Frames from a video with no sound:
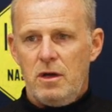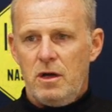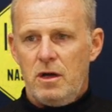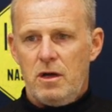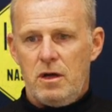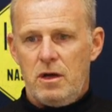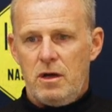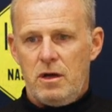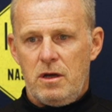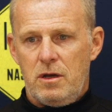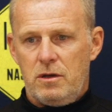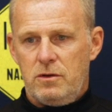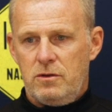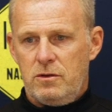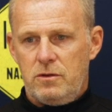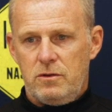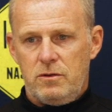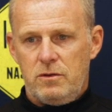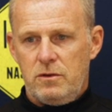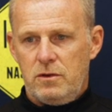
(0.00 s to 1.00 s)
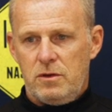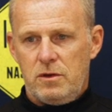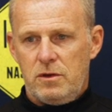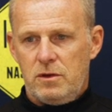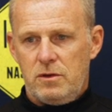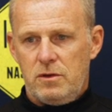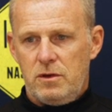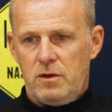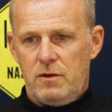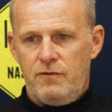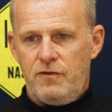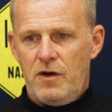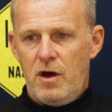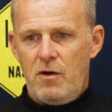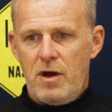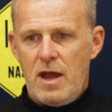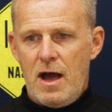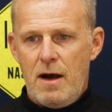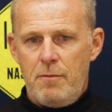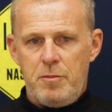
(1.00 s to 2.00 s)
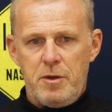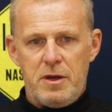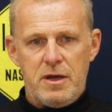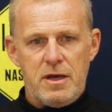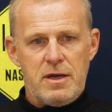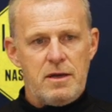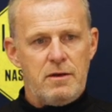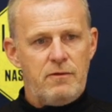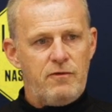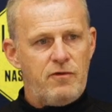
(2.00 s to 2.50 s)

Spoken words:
are very upbeat,